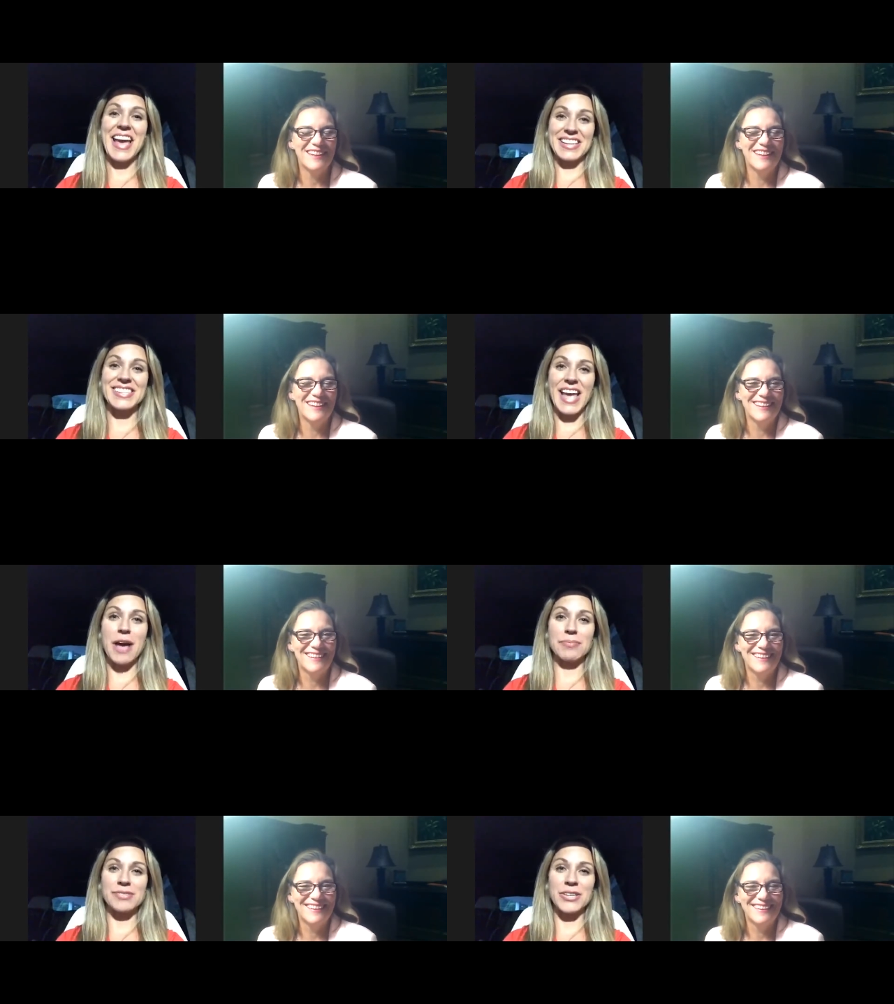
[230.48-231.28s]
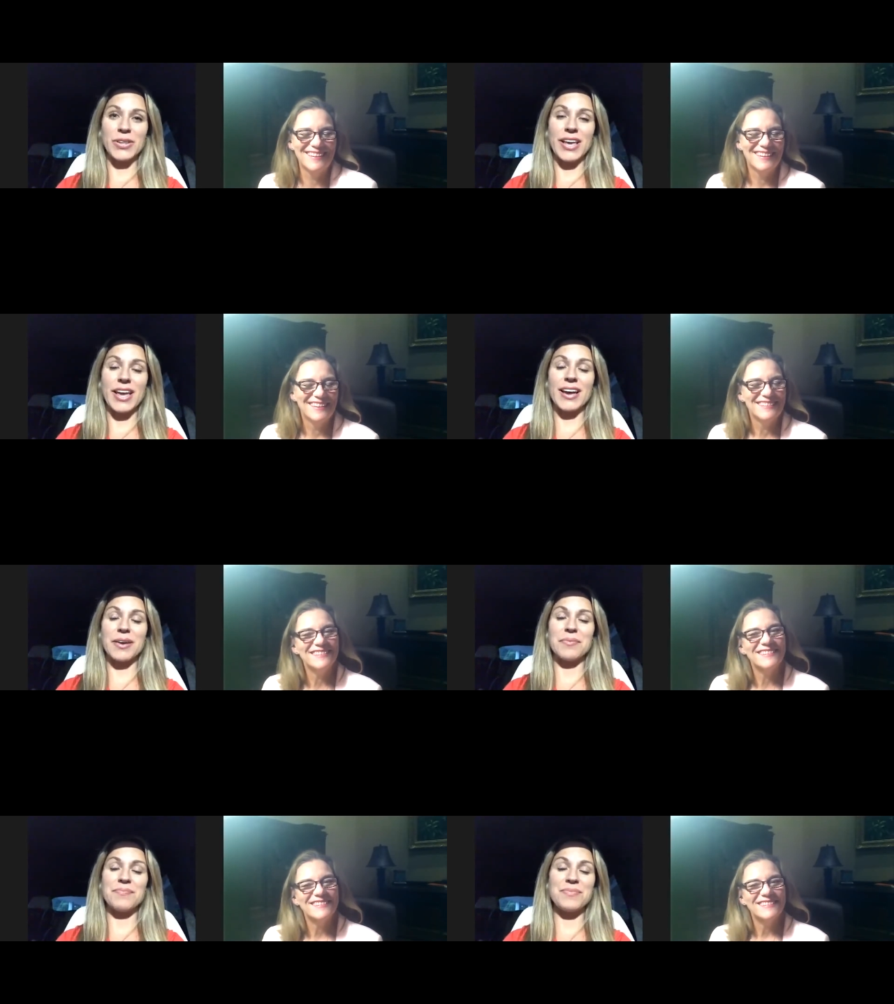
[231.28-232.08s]
Speaker 1: absolutely. Uh,
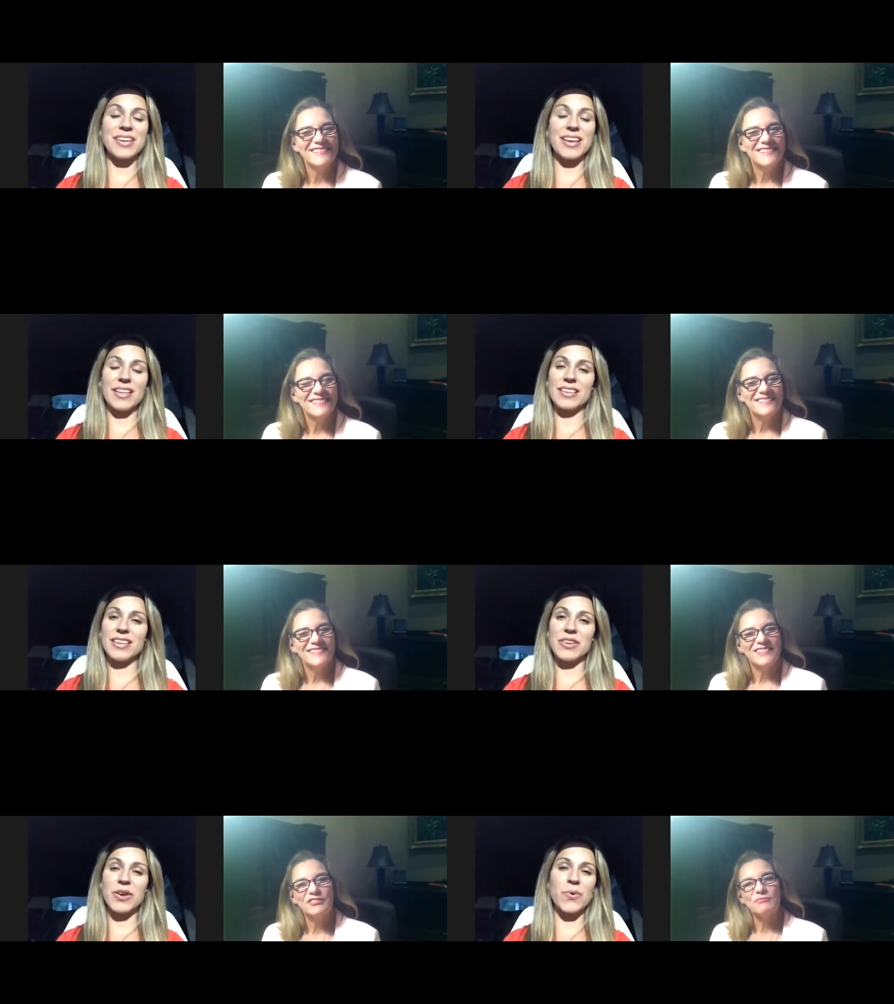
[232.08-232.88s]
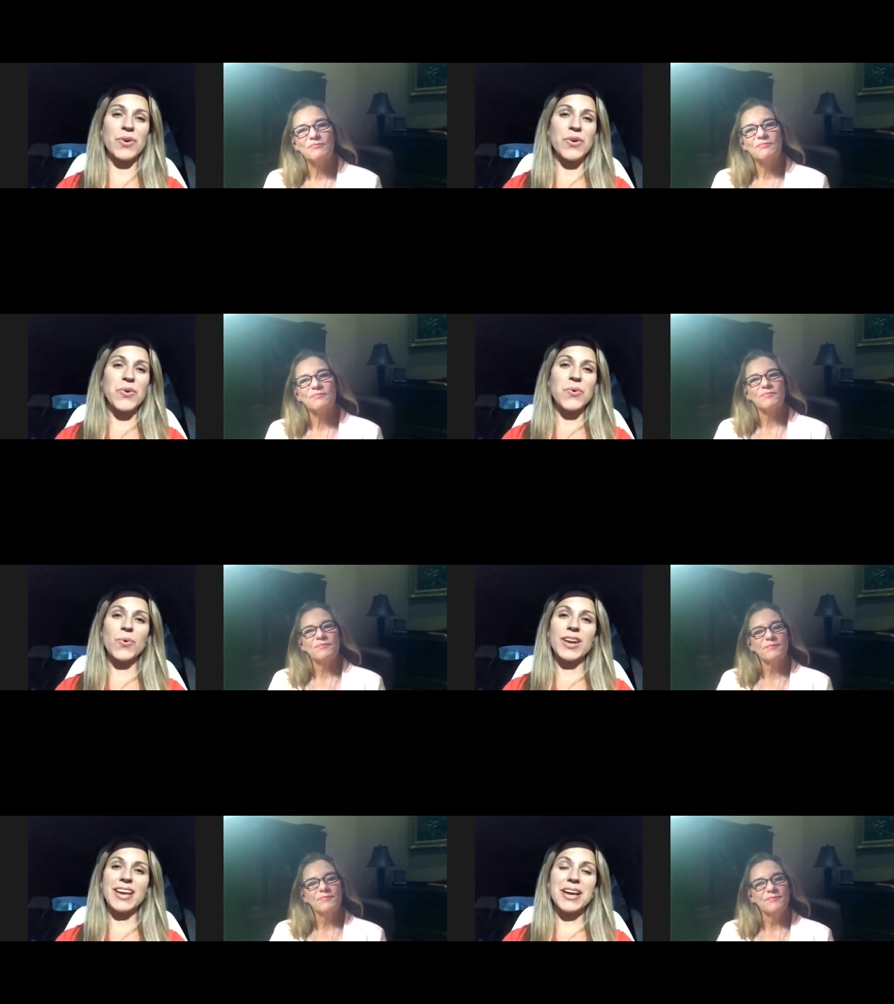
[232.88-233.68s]
yeah, you know,
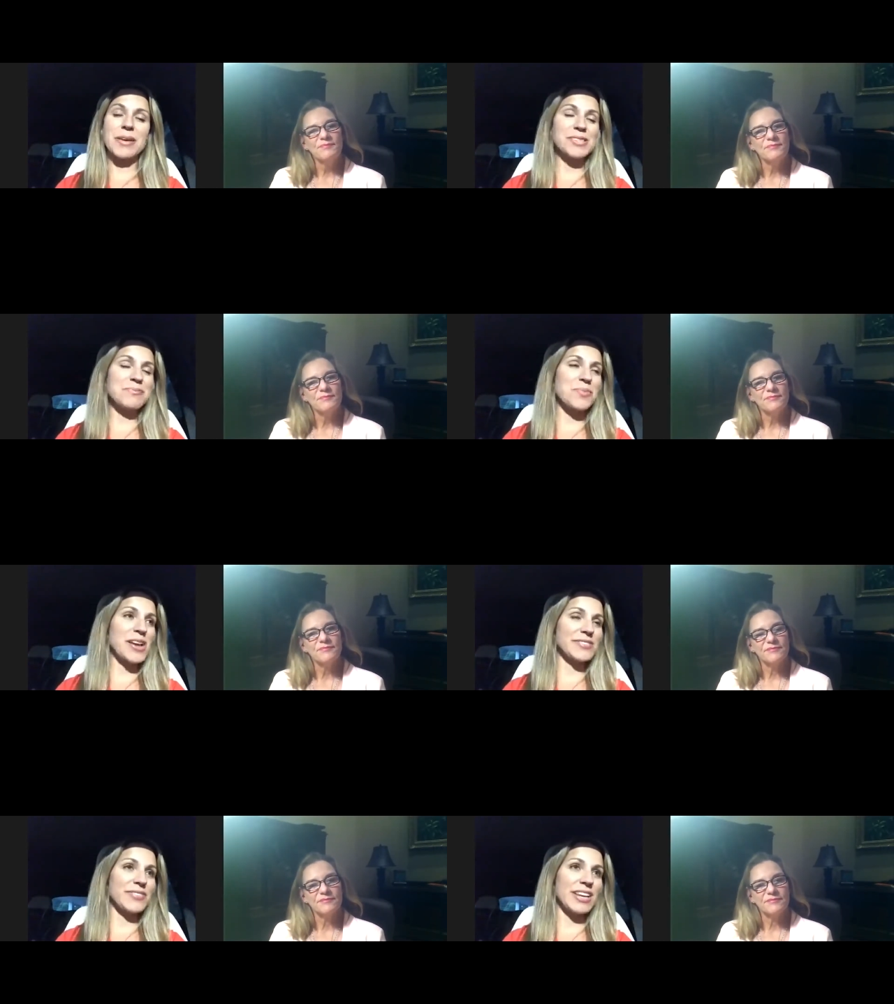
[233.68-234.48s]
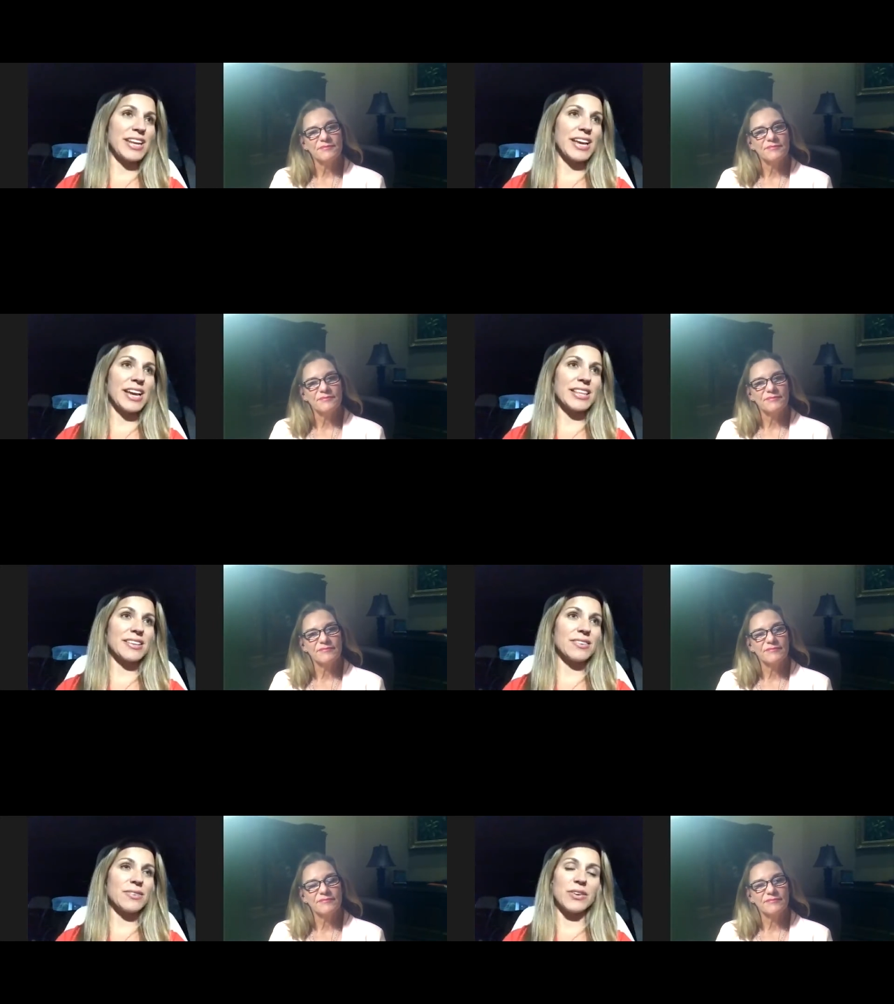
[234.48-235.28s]
when it comes to breastfeeding,
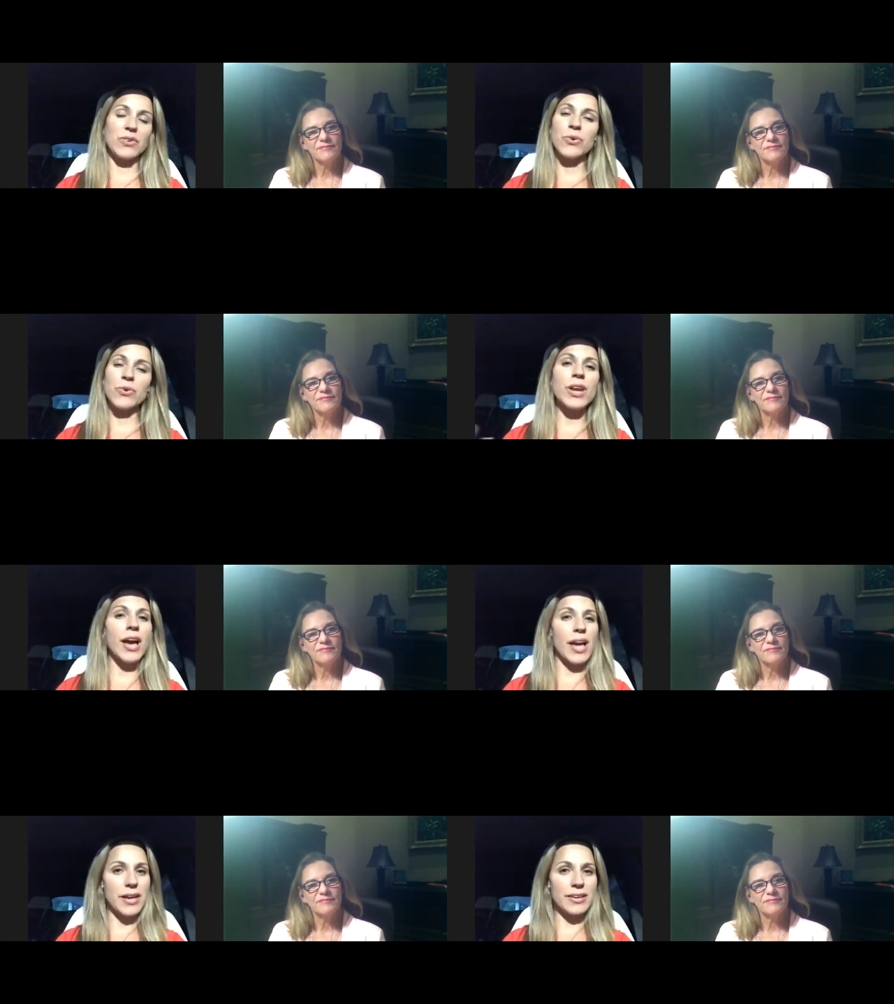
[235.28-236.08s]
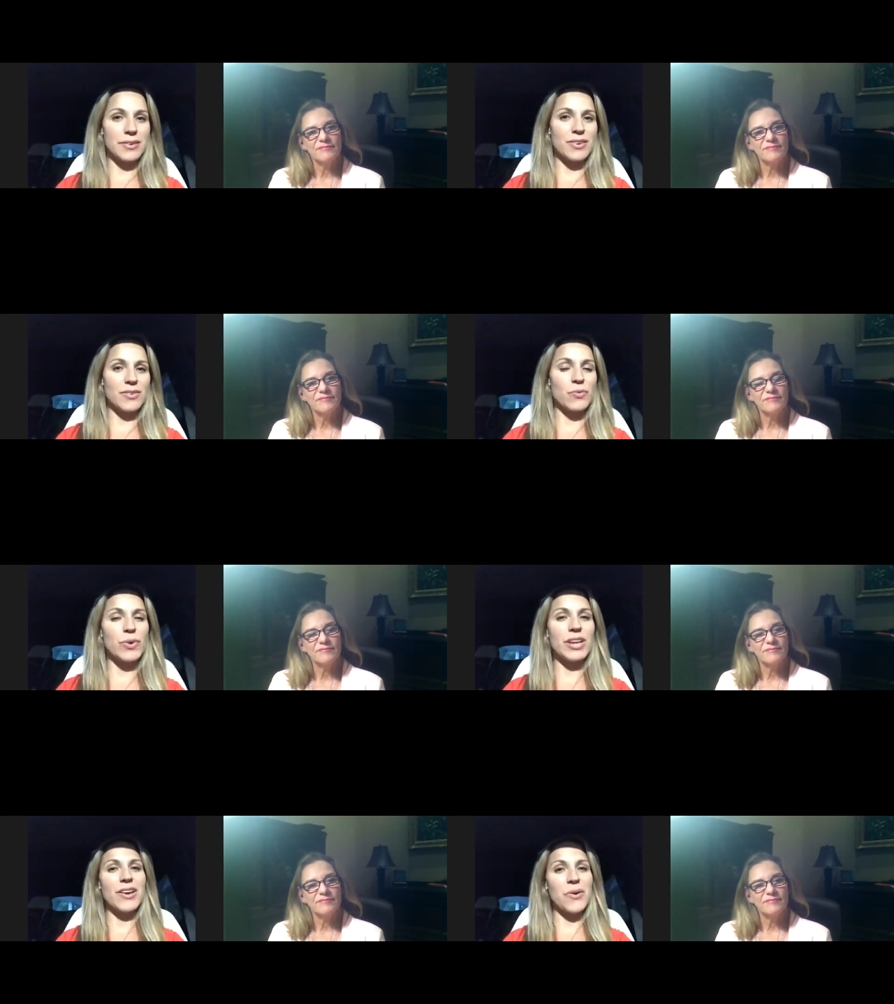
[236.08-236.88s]
you know, you and I, we
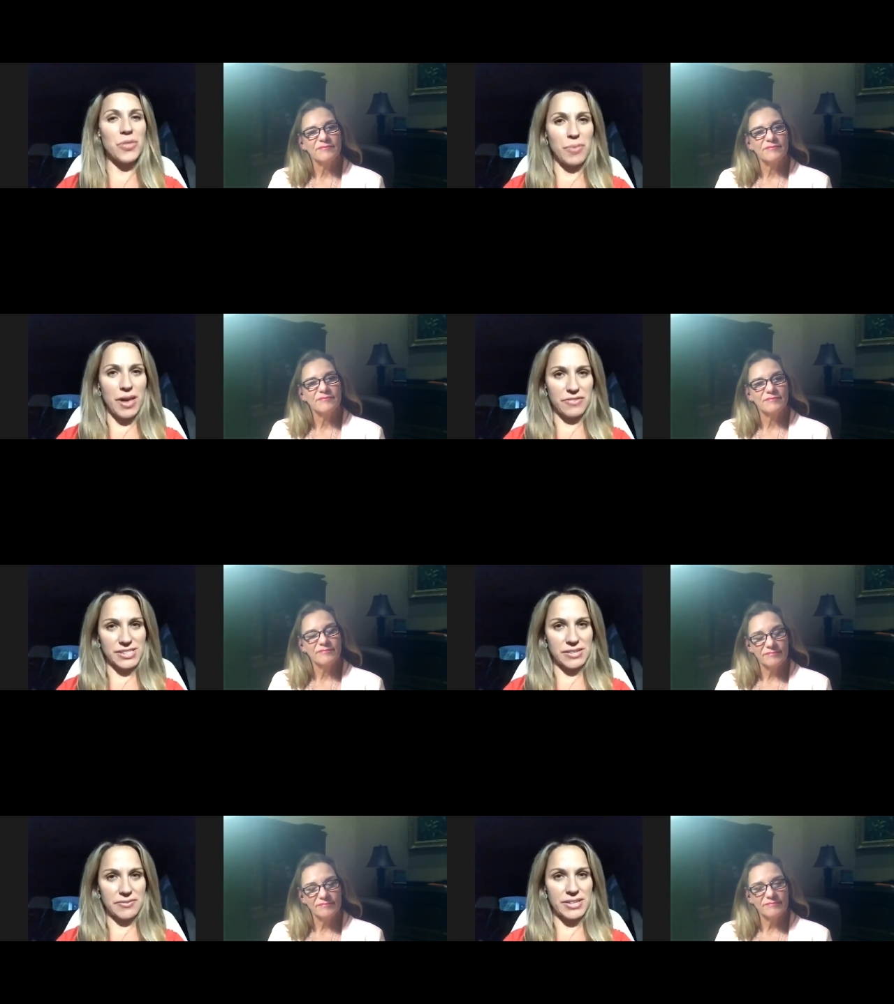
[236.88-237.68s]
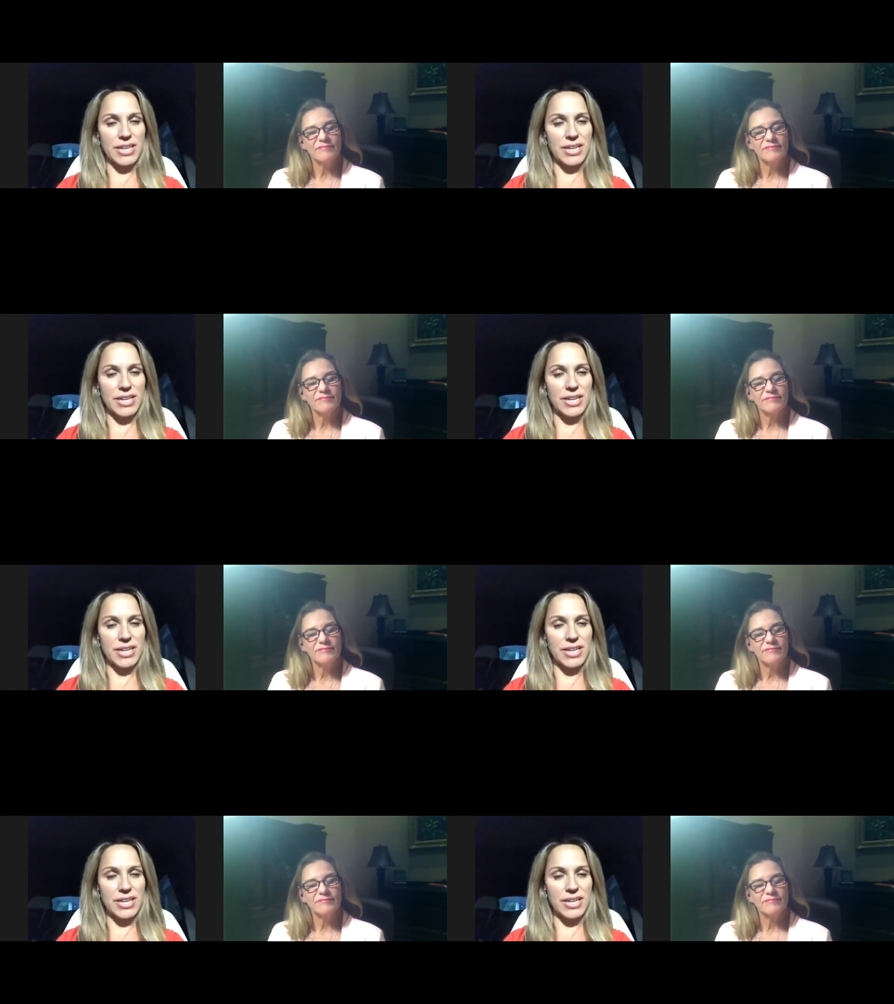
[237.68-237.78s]
know the benefits of it.